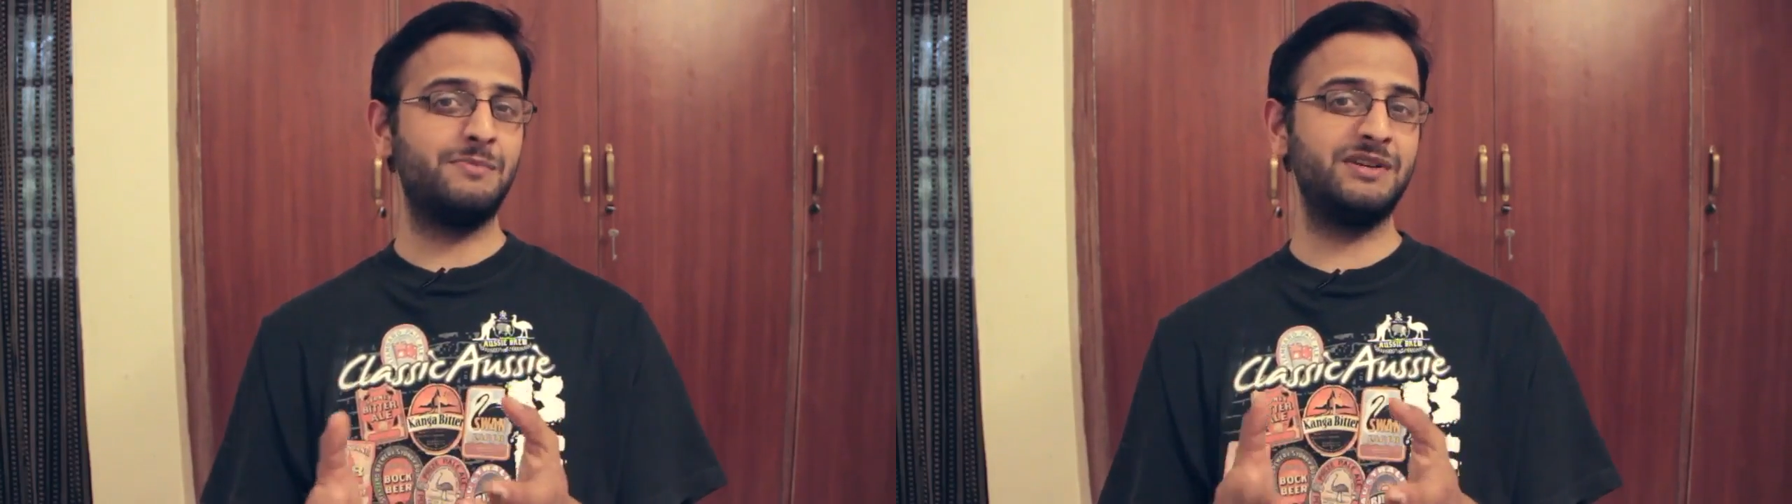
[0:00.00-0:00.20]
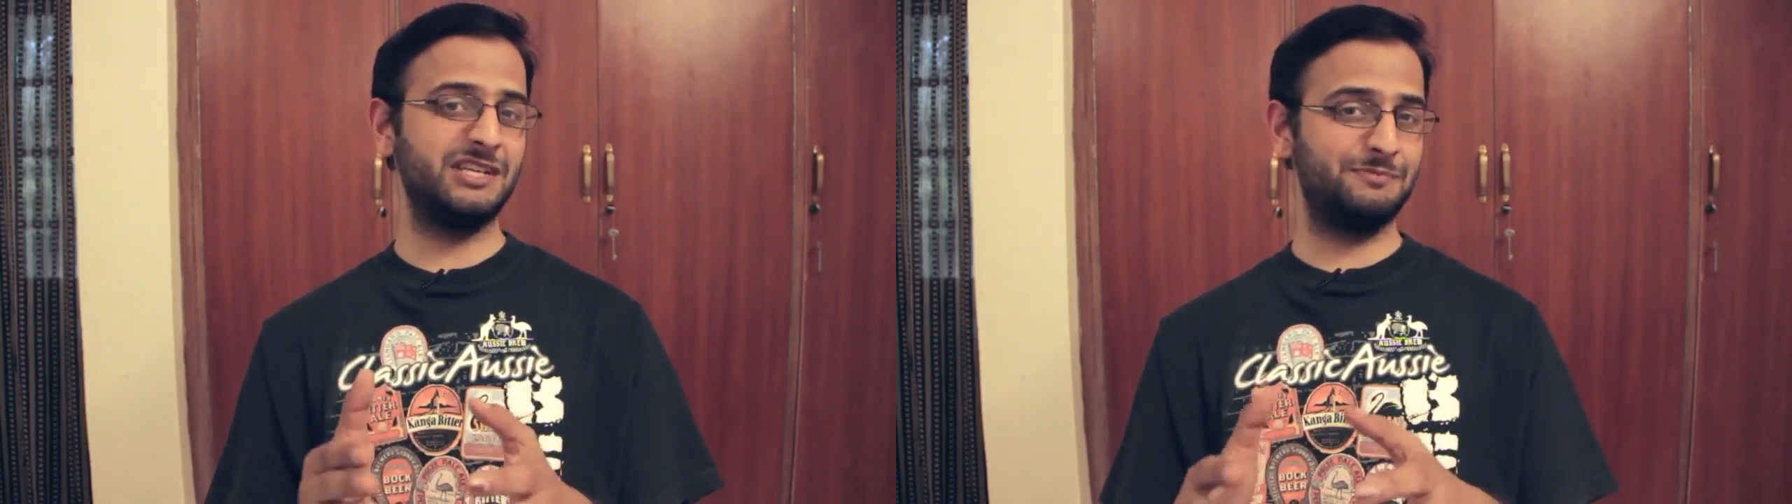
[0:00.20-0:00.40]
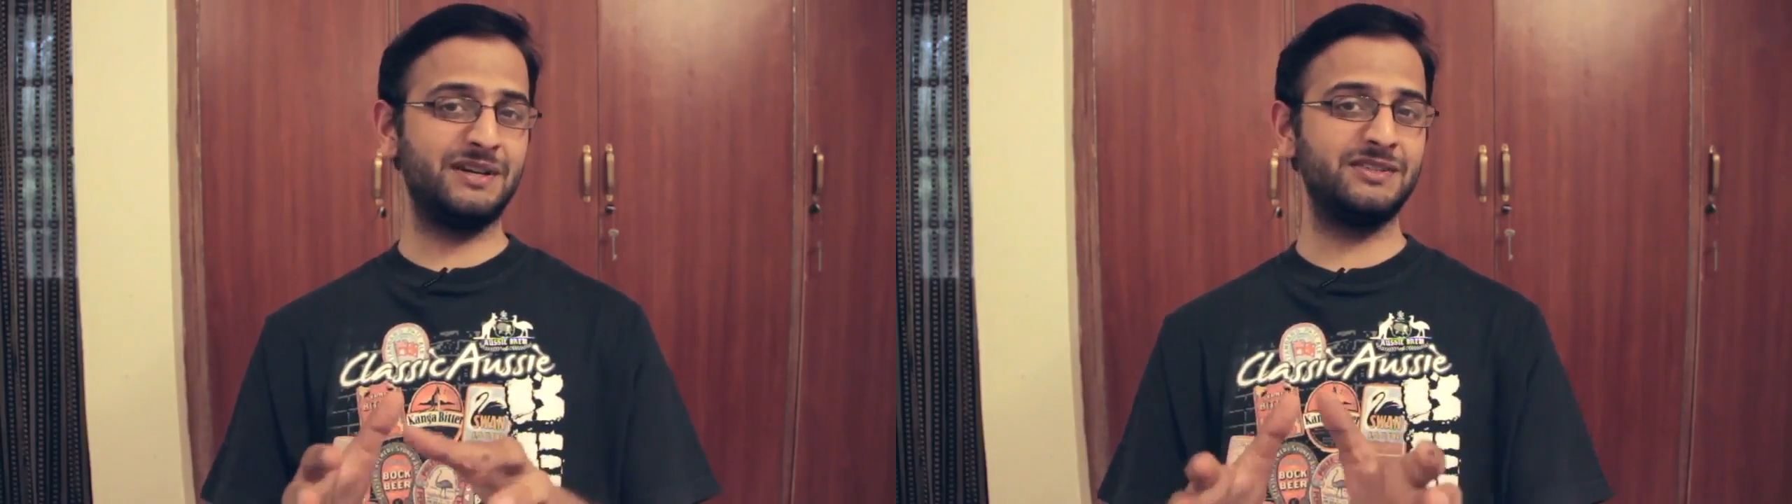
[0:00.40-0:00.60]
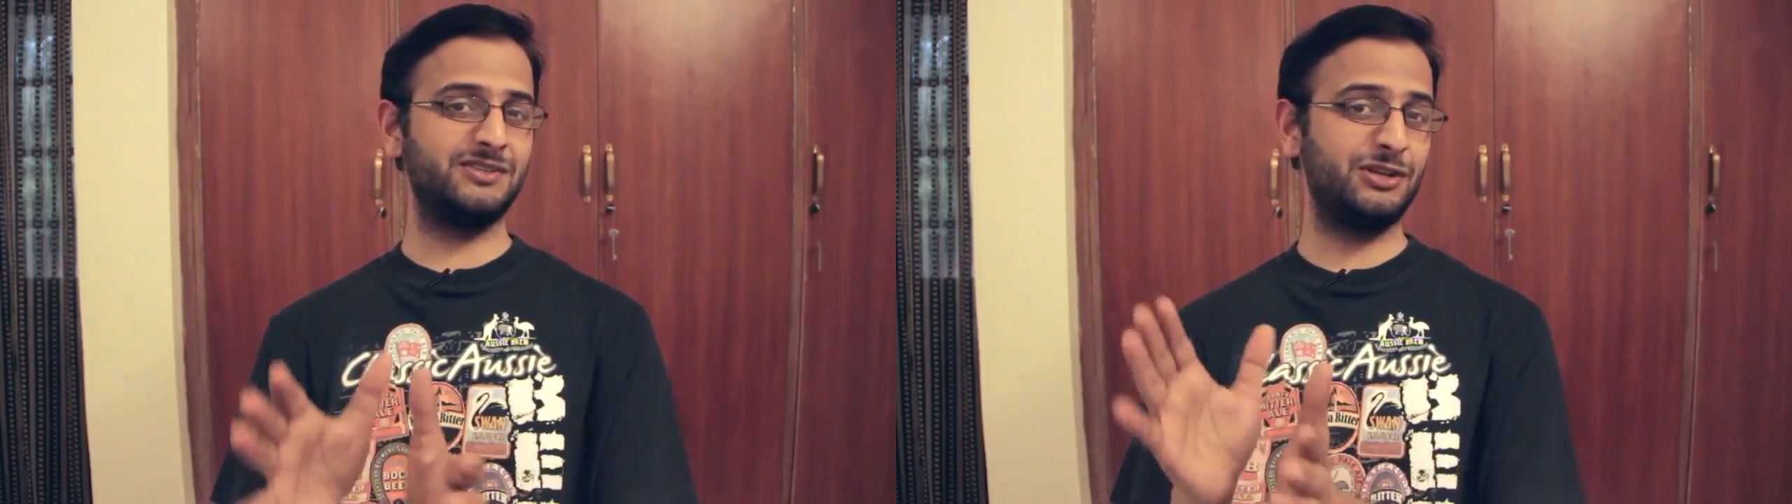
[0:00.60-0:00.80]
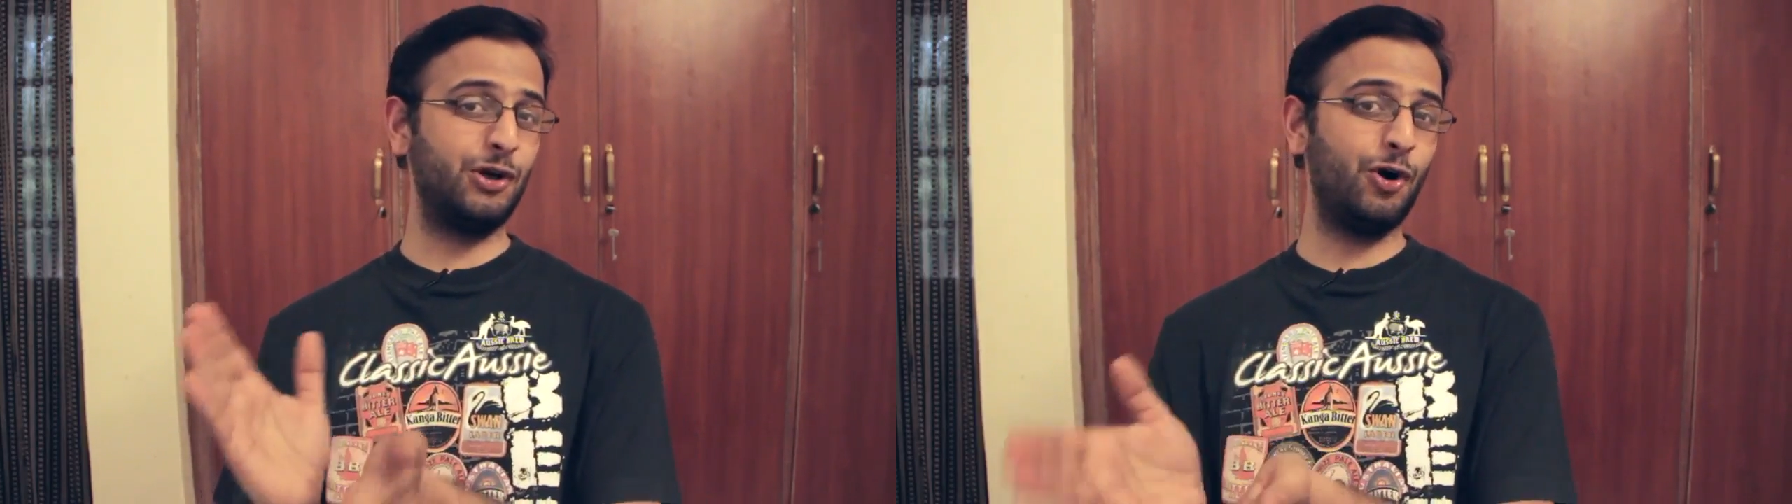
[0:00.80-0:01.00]
but just because
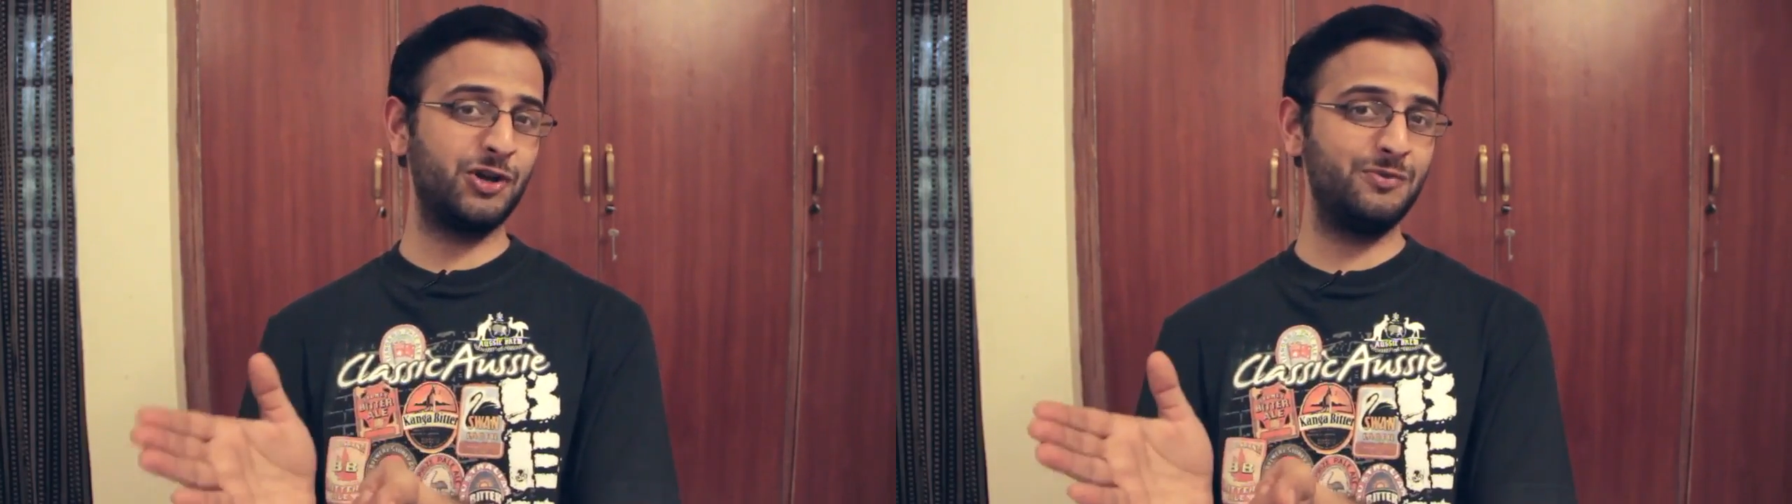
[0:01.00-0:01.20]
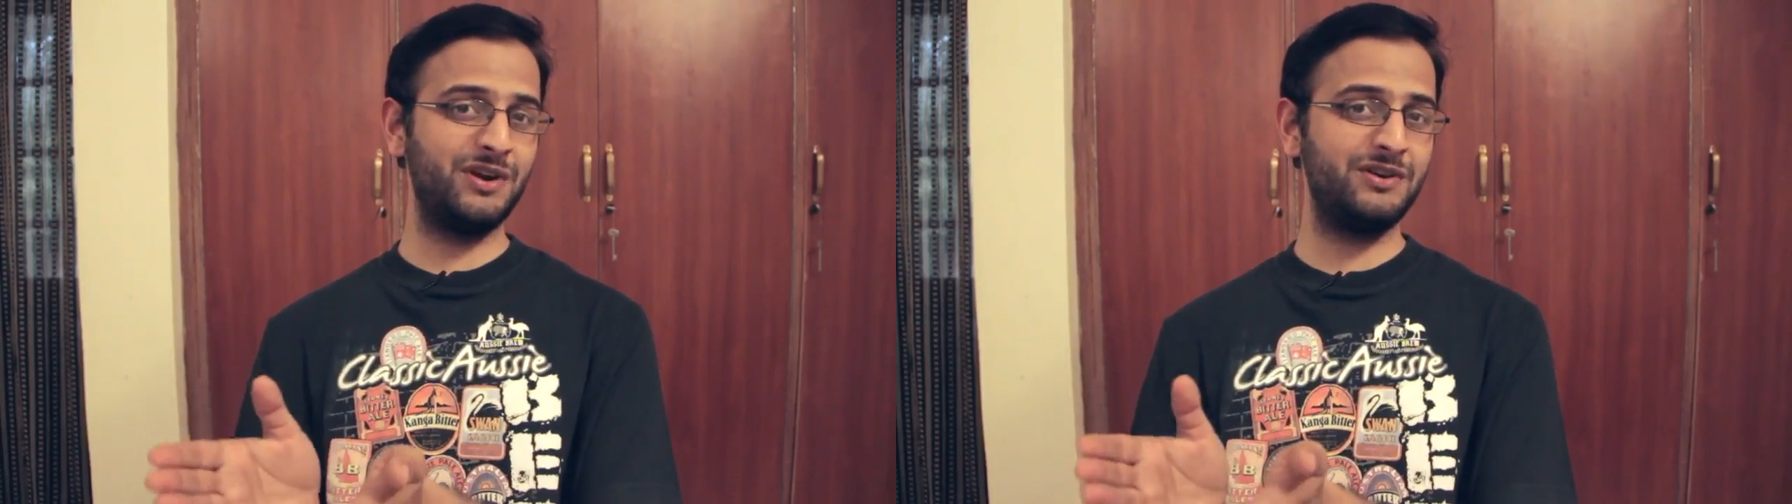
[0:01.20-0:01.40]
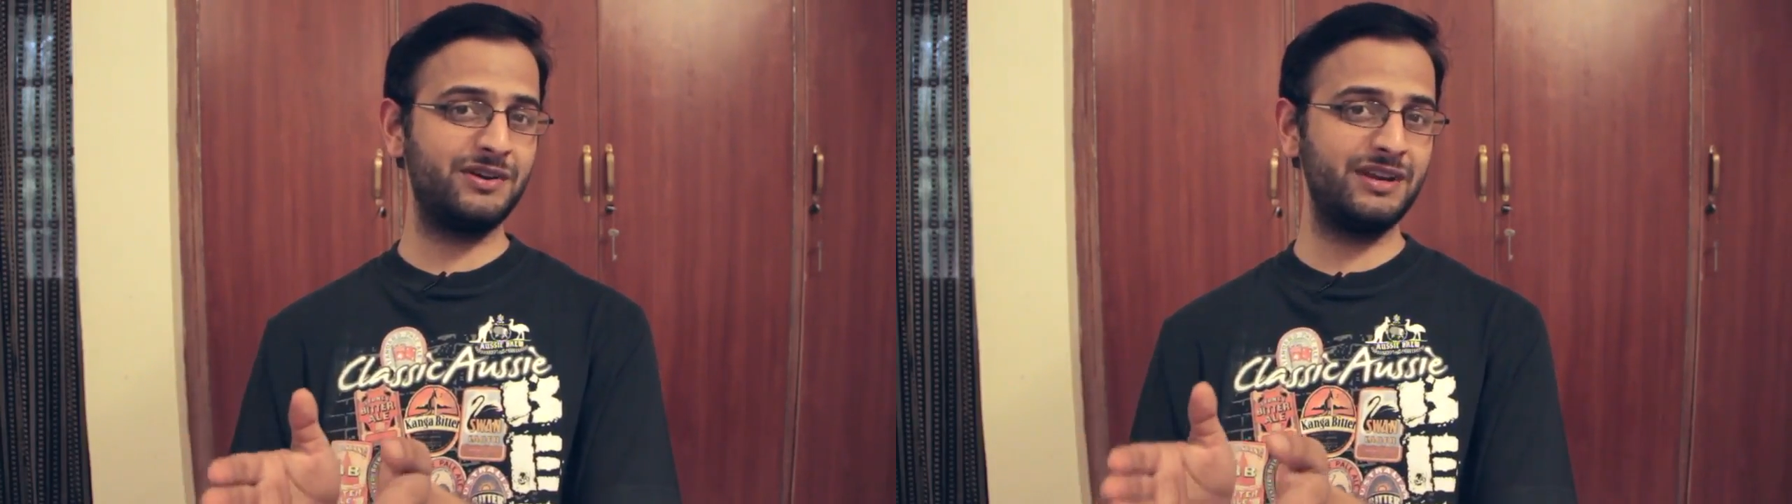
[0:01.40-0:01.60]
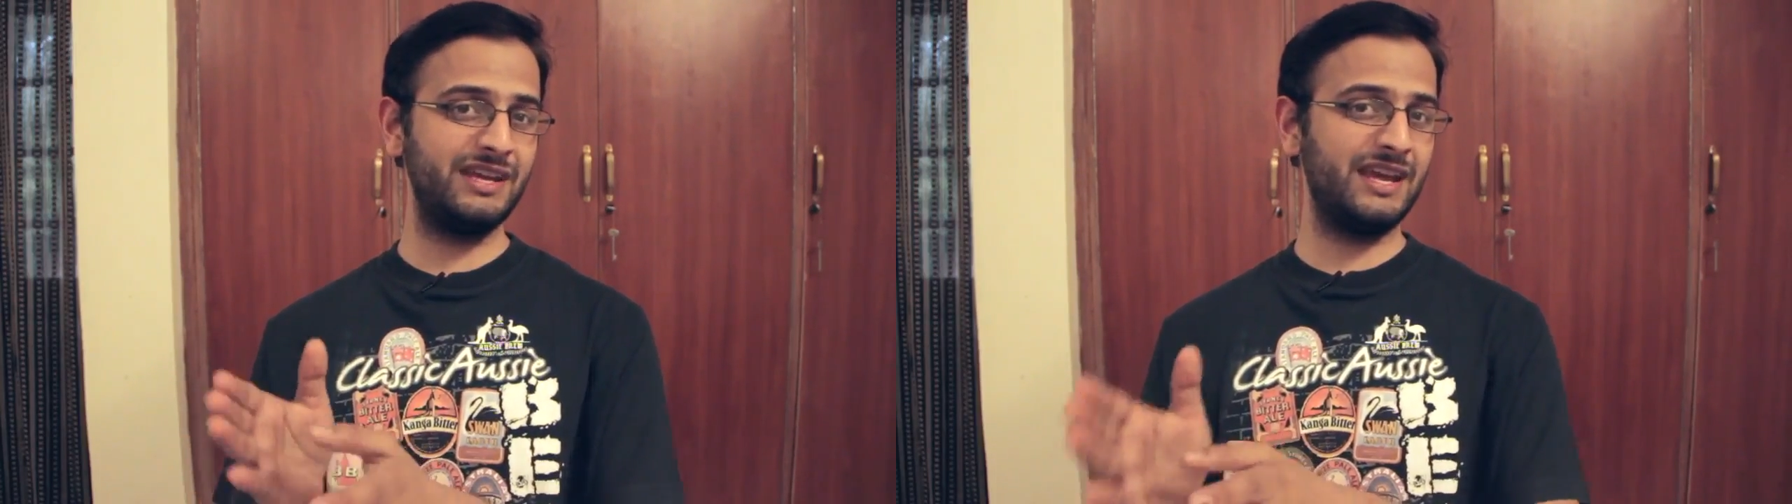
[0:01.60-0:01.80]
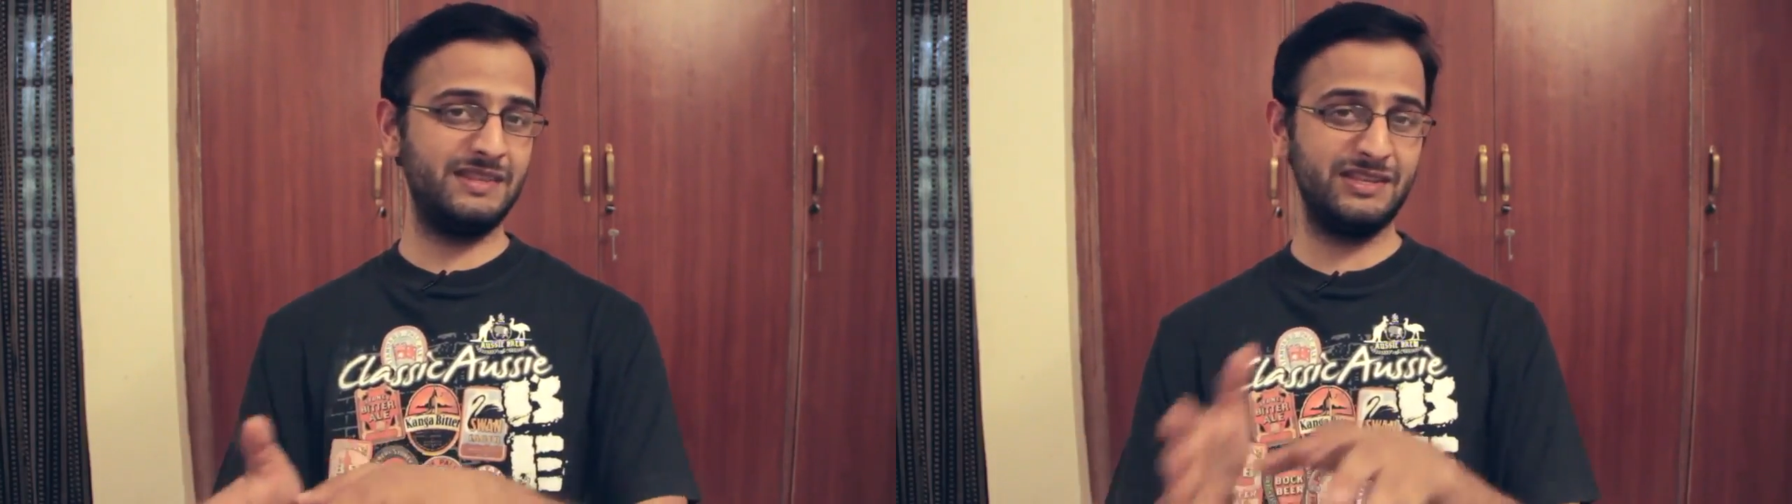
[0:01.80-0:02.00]
it's a documentary and